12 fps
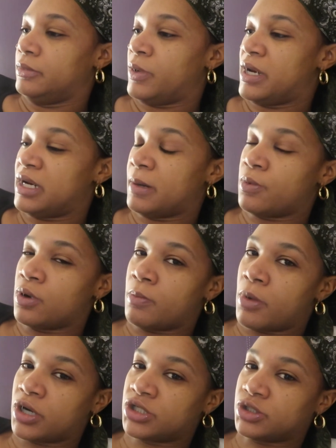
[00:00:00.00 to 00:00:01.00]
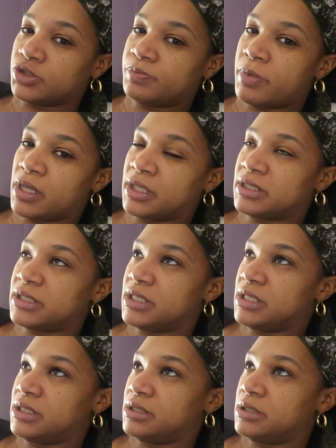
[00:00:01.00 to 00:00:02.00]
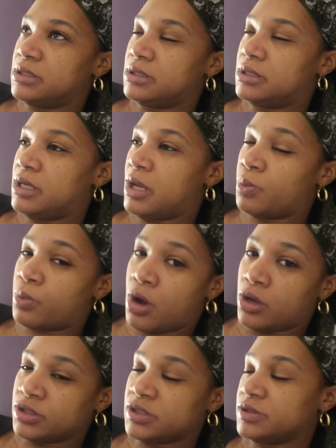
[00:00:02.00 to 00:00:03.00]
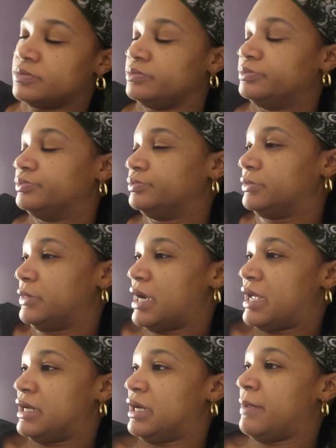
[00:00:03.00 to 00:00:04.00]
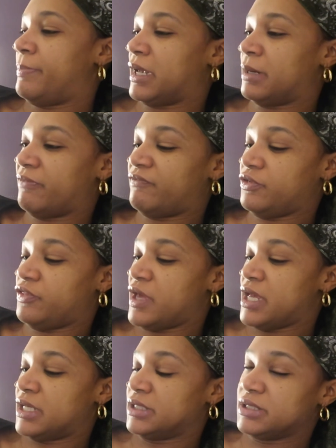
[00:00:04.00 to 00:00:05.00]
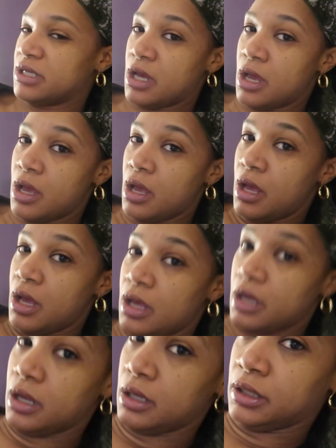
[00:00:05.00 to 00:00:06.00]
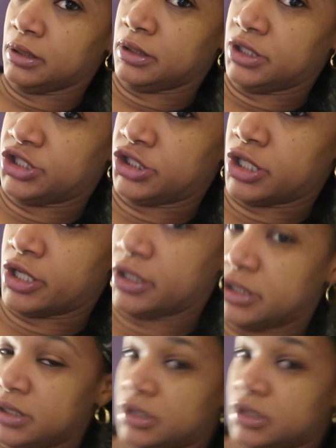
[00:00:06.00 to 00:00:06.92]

we ended up going to Marshall's, Burlington, and Ross. And I ended up picking up a few things. The shirt.